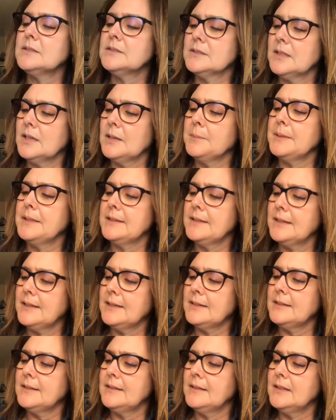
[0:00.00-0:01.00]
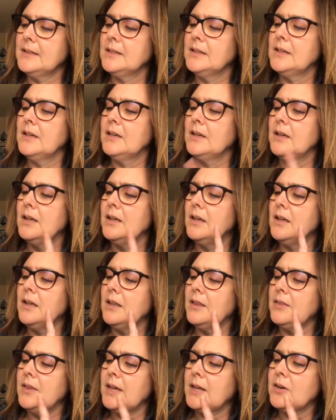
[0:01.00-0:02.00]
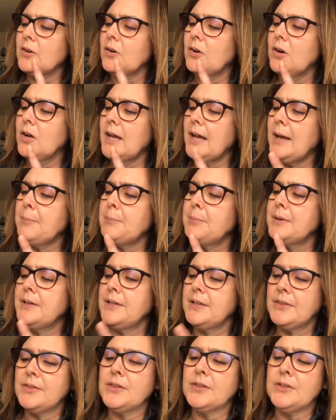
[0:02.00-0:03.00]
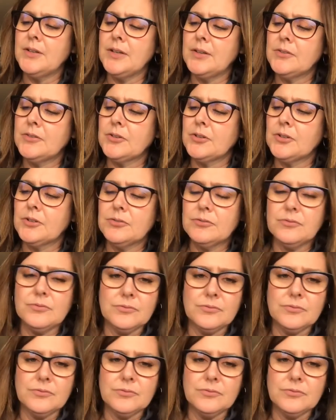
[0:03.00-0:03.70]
Tommy nodded. That all happened in the desert.